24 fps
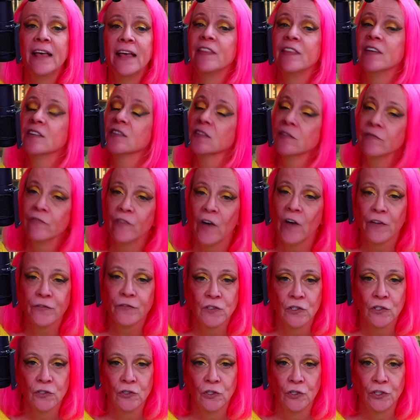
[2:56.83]
This
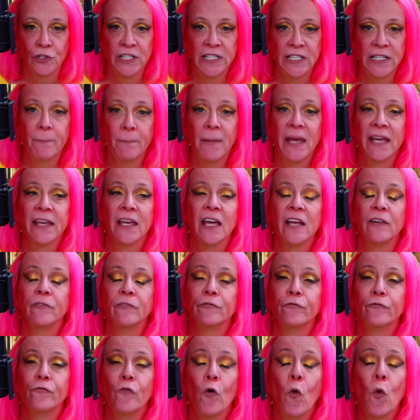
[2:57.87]
involves the duty to make
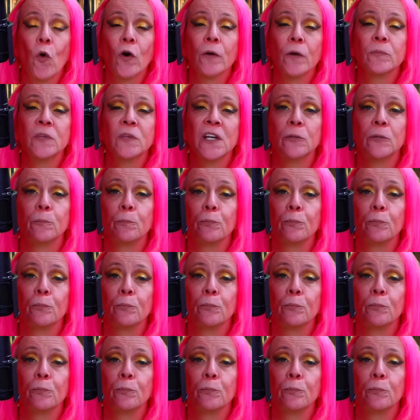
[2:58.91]
informed and